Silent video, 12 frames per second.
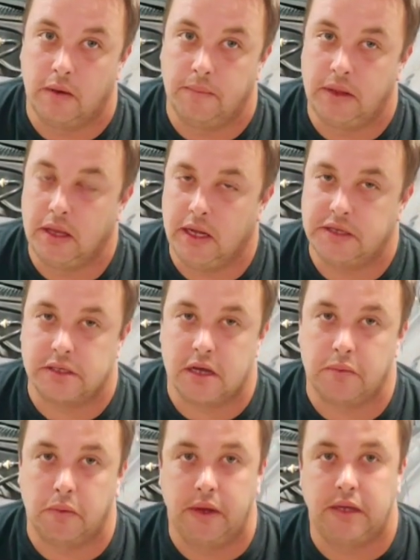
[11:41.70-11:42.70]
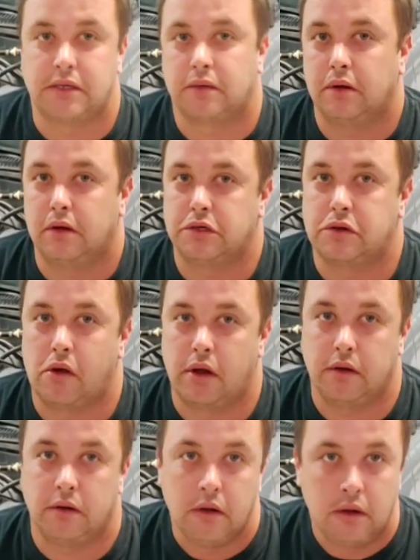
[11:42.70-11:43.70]
In the next couple of weeks, I'm going to try
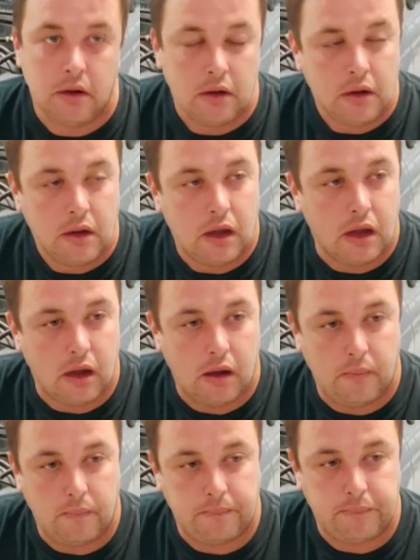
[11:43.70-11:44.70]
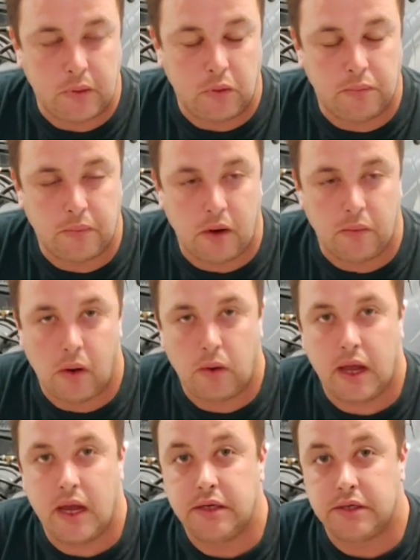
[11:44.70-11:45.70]
and build my roll
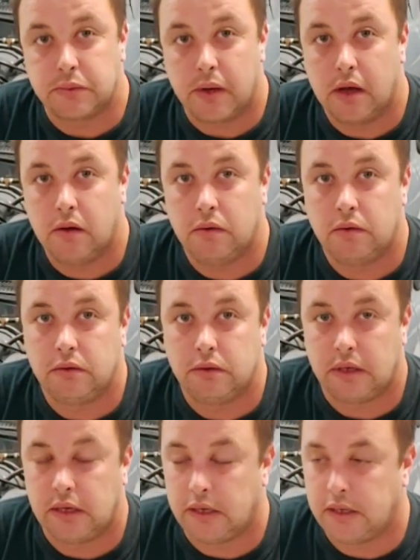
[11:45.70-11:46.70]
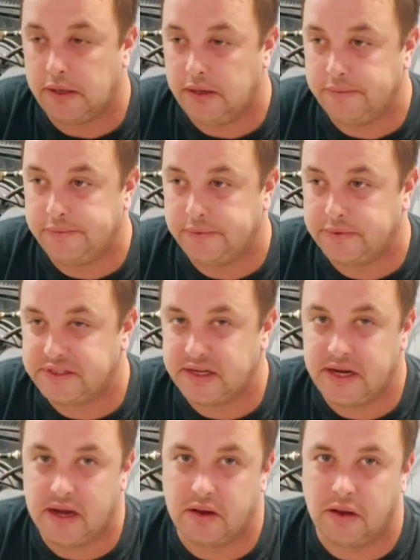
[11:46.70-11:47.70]
cage as well.
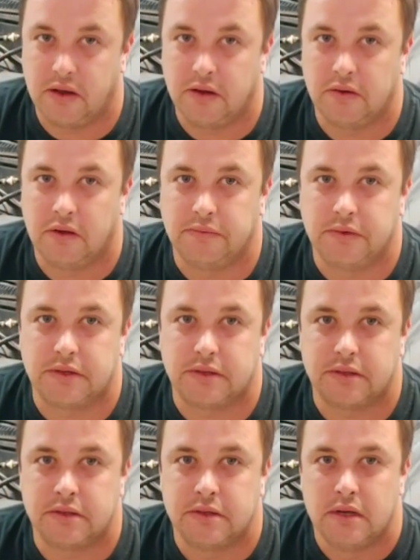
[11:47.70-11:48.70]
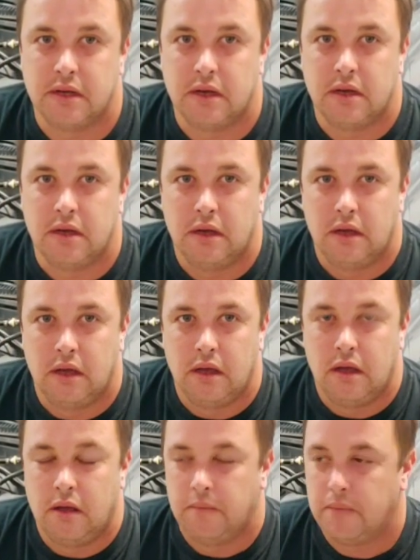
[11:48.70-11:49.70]
See how it goes. I'm just
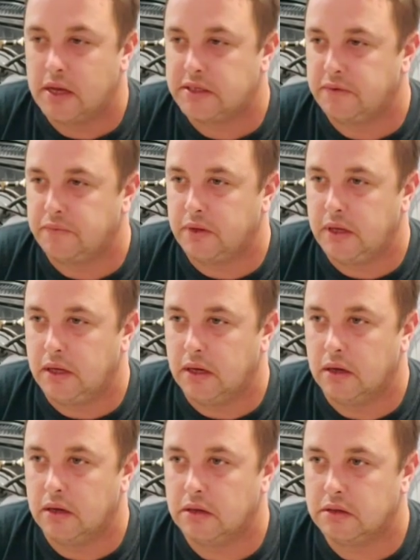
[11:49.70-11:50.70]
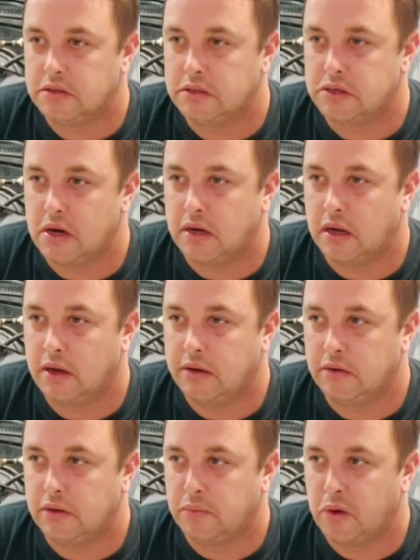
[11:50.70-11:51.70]
massively strung
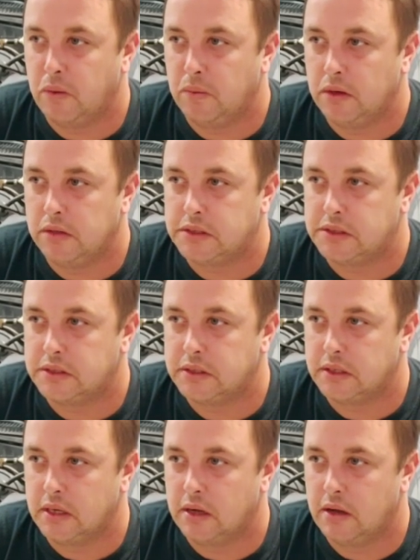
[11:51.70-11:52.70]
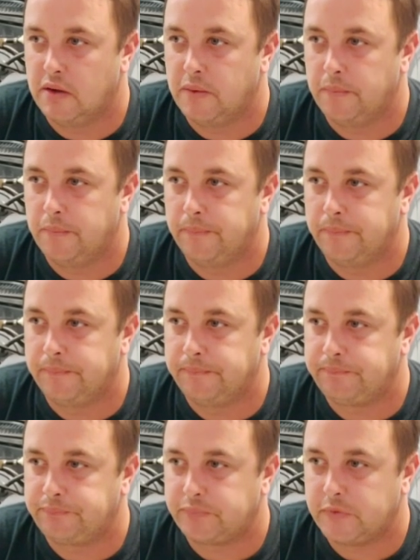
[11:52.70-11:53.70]
under at the moment,
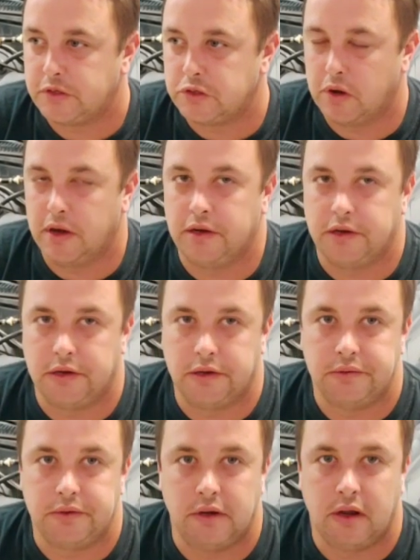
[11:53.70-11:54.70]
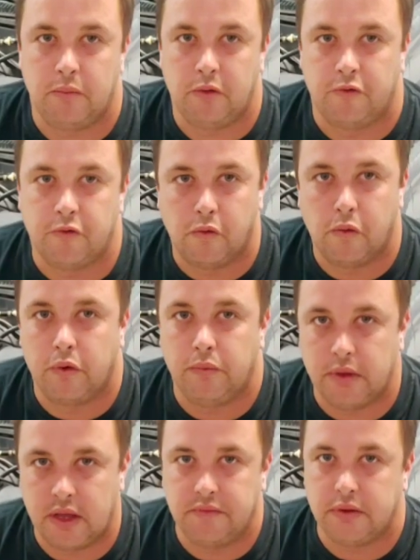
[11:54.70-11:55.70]
trying to move forward
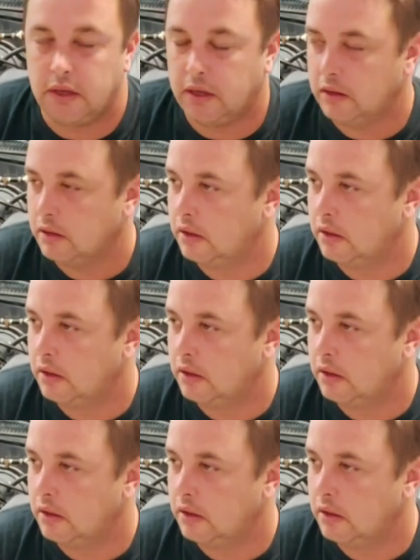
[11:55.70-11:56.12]
with everything.